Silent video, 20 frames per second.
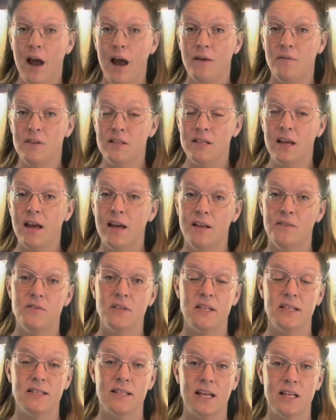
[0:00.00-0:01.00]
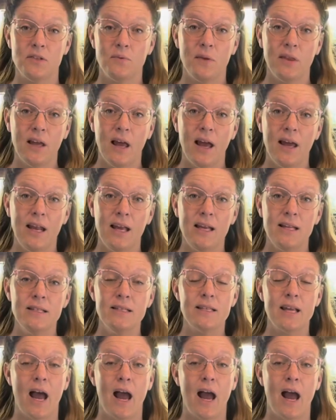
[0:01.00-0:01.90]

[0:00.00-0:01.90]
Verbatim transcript: have a ton of success with cuttings.